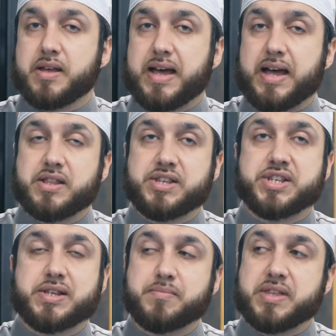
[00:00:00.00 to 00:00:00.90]
And this
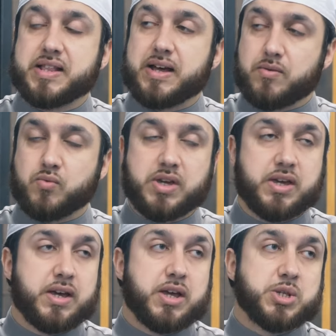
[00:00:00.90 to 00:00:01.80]
is something that
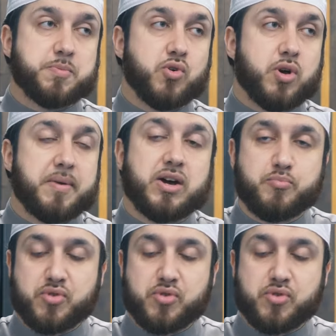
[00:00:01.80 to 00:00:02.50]
we spoke about